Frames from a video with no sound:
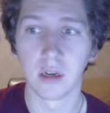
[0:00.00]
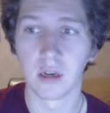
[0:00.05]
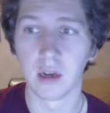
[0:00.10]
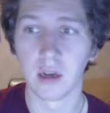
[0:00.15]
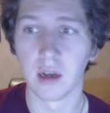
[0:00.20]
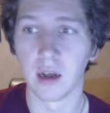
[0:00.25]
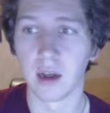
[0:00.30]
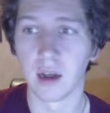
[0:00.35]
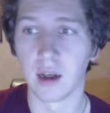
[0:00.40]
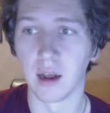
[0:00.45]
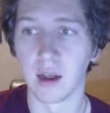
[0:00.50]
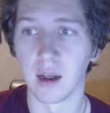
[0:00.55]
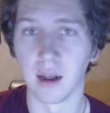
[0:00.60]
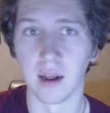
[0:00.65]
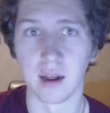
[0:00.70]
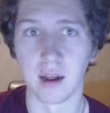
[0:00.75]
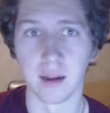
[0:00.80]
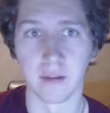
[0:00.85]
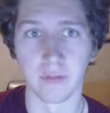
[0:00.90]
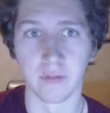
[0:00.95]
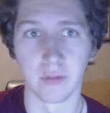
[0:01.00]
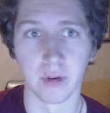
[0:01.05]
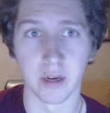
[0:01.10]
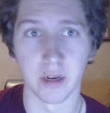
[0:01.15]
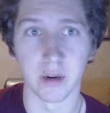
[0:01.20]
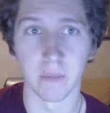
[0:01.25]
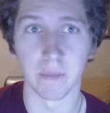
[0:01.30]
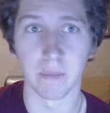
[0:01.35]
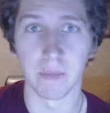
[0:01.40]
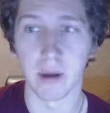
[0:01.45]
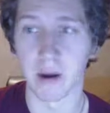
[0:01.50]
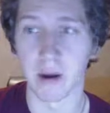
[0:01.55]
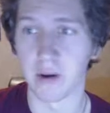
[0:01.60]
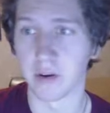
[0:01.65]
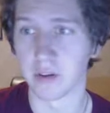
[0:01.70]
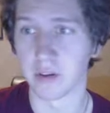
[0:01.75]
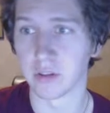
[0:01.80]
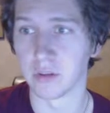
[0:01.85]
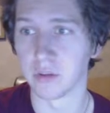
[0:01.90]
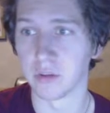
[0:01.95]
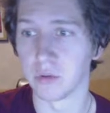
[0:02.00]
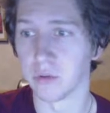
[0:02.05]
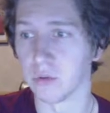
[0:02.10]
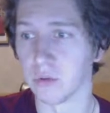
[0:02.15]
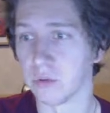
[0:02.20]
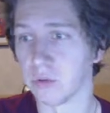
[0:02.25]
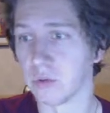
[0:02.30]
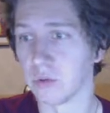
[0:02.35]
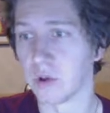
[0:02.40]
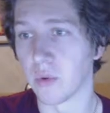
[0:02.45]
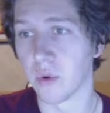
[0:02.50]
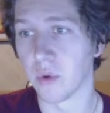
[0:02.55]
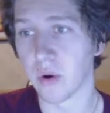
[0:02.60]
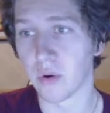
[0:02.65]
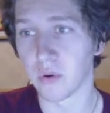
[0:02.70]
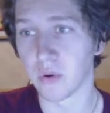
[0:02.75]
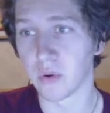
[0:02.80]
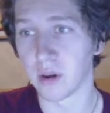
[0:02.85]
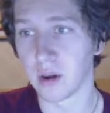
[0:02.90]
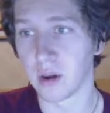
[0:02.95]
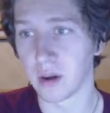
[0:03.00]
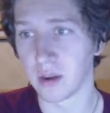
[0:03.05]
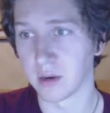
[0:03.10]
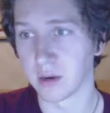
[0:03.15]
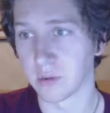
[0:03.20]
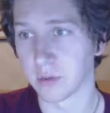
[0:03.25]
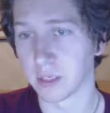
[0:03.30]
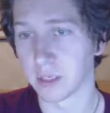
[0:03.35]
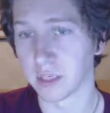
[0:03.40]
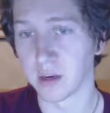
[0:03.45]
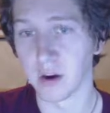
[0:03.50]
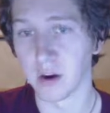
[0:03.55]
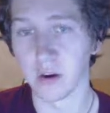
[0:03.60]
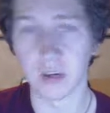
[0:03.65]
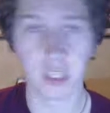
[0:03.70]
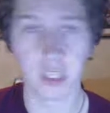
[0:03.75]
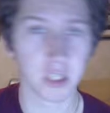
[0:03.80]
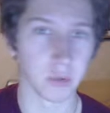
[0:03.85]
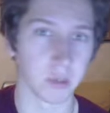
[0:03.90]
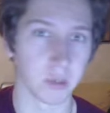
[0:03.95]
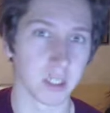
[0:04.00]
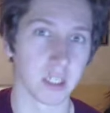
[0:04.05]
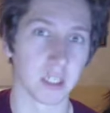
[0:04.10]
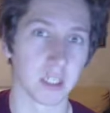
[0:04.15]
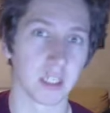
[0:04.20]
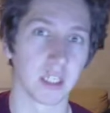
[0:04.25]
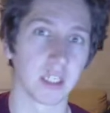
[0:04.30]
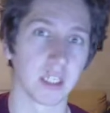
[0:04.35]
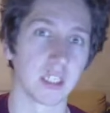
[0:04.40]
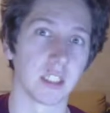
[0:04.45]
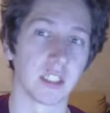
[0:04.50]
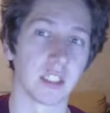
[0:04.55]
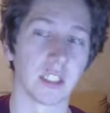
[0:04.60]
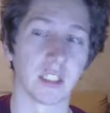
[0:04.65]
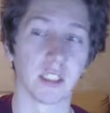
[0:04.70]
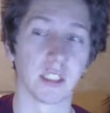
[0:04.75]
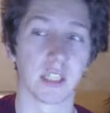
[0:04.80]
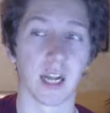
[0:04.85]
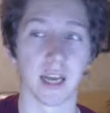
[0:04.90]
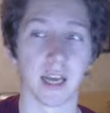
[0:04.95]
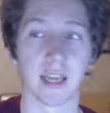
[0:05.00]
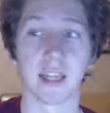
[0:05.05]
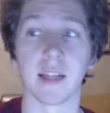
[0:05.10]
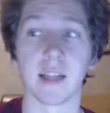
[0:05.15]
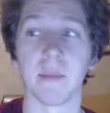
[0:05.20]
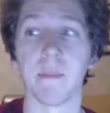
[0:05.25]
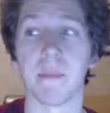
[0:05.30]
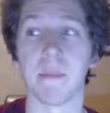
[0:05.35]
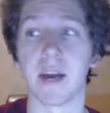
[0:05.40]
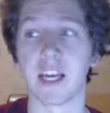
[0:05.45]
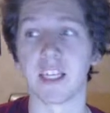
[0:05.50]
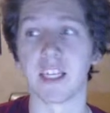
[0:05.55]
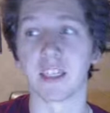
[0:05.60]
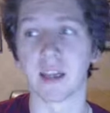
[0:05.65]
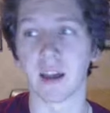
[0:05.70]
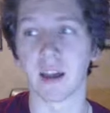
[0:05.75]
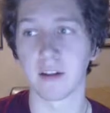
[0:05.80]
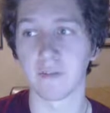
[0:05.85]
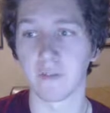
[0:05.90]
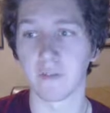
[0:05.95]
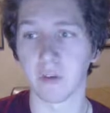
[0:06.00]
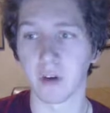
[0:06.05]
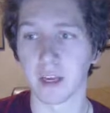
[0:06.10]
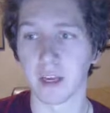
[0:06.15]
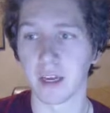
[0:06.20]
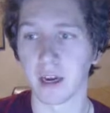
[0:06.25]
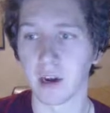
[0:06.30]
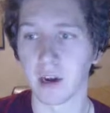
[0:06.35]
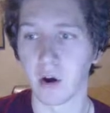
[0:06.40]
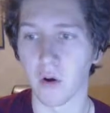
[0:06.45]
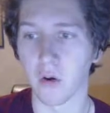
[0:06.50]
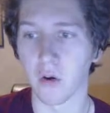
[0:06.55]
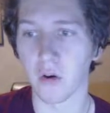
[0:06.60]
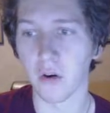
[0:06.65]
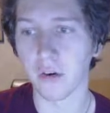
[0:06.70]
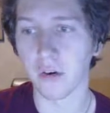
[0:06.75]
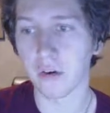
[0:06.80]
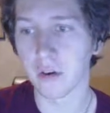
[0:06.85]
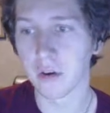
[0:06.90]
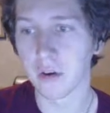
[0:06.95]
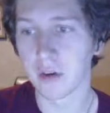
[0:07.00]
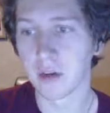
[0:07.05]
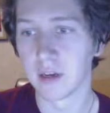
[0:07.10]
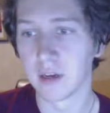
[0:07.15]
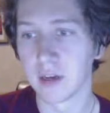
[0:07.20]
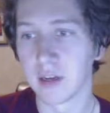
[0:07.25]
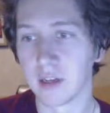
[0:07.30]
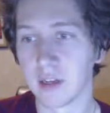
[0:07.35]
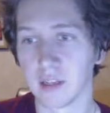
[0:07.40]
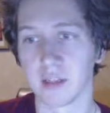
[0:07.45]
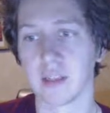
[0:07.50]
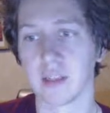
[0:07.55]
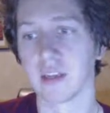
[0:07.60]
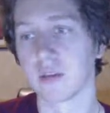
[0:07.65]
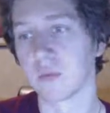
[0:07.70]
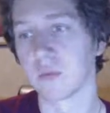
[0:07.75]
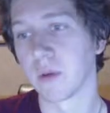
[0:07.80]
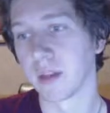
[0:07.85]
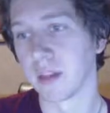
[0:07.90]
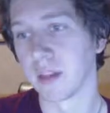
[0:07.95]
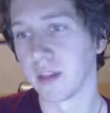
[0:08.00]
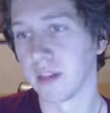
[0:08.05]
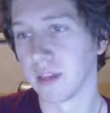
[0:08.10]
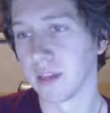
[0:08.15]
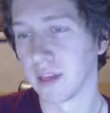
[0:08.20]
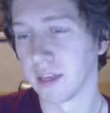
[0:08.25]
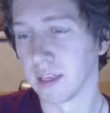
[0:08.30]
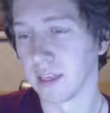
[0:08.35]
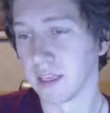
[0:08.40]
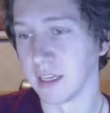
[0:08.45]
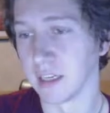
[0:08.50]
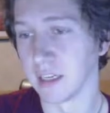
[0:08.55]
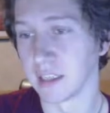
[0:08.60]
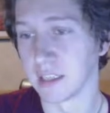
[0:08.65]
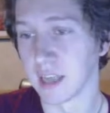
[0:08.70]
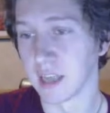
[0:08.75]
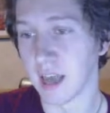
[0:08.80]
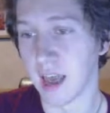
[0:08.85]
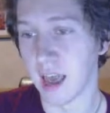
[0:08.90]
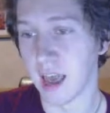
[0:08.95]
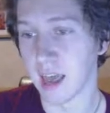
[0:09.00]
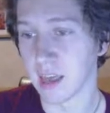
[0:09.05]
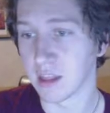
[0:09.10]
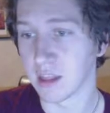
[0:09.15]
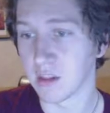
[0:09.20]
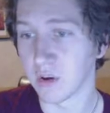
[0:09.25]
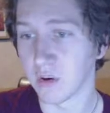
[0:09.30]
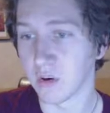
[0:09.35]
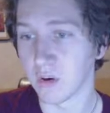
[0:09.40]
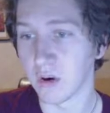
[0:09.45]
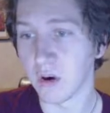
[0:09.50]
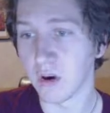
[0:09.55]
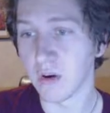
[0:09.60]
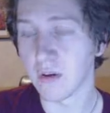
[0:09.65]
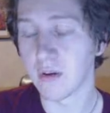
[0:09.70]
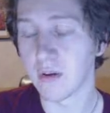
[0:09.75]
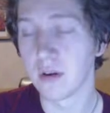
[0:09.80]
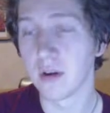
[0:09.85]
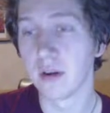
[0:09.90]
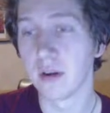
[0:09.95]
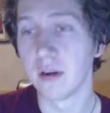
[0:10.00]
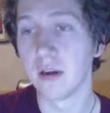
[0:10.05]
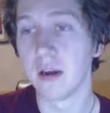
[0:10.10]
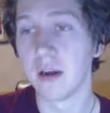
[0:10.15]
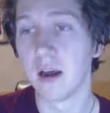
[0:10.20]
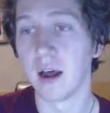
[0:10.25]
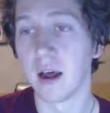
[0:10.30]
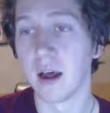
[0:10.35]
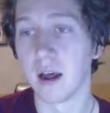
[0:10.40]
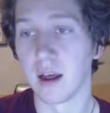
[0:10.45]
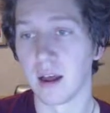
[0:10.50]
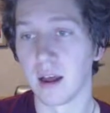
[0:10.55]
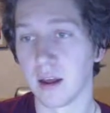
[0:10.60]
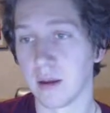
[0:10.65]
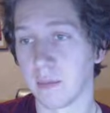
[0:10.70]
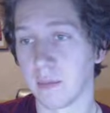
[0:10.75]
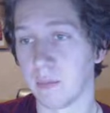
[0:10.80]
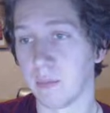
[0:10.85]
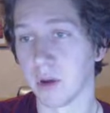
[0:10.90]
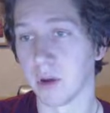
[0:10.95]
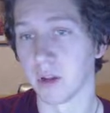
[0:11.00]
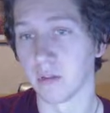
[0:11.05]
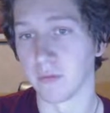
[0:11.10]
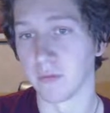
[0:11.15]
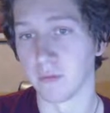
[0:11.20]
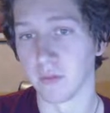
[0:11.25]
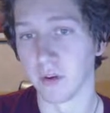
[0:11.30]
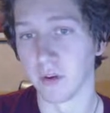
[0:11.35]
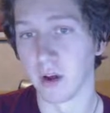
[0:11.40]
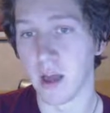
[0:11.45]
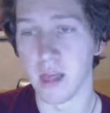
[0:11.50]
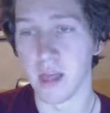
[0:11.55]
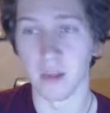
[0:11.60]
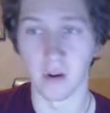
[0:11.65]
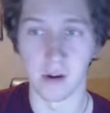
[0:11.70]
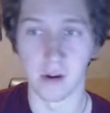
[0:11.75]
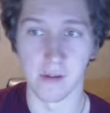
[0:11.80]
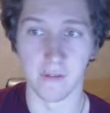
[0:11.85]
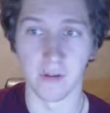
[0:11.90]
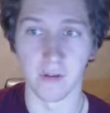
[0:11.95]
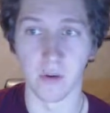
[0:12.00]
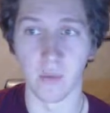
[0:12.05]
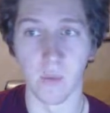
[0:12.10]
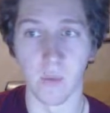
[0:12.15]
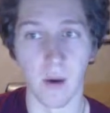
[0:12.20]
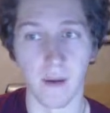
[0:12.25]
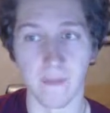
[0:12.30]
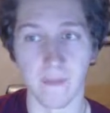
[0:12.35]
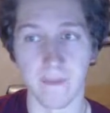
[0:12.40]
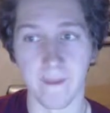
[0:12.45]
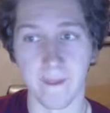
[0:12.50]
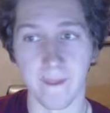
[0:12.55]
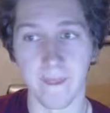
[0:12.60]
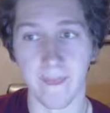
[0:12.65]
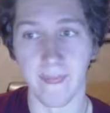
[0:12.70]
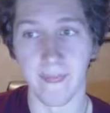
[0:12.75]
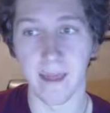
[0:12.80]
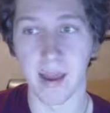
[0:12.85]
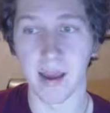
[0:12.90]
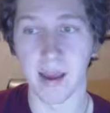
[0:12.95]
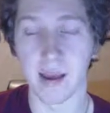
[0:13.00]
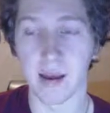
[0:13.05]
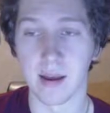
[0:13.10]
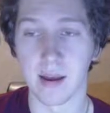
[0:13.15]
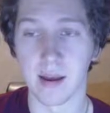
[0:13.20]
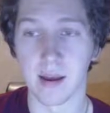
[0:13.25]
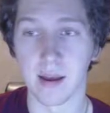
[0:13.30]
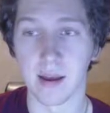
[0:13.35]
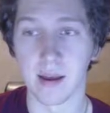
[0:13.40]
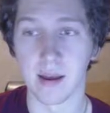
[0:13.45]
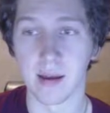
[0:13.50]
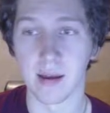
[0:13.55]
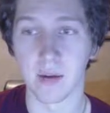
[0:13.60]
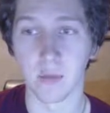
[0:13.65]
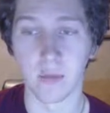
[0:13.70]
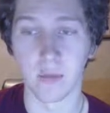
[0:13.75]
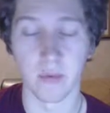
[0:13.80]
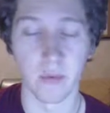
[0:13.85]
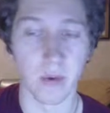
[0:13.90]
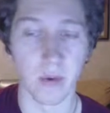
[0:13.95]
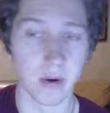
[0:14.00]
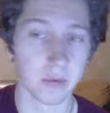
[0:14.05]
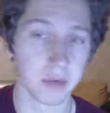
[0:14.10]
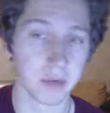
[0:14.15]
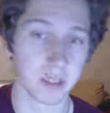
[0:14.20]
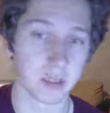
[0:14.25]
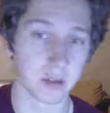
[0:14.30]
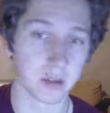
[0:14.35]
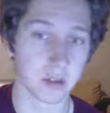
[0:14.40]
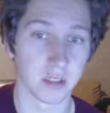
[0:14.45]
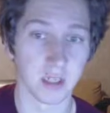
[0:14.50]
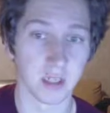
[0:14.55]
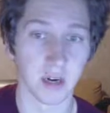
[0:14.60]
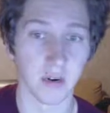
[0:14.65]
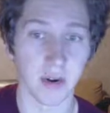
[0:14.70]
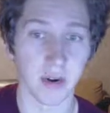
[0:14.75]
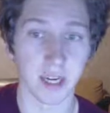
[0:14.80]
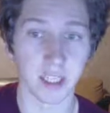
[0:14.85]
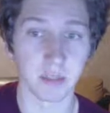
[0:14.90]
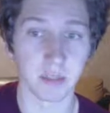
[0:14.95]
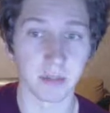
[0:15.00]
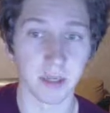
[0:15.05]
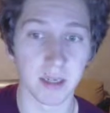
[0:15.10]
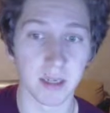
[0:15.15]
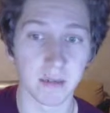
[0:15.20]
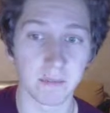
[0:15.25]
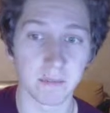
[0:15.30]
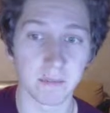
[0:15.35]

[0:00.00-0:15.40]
If we compare it to the Rogue Liquid Courage, which is like the baseline for healing horror, this one heals 8 horror, but only for 1 resource 0 XP.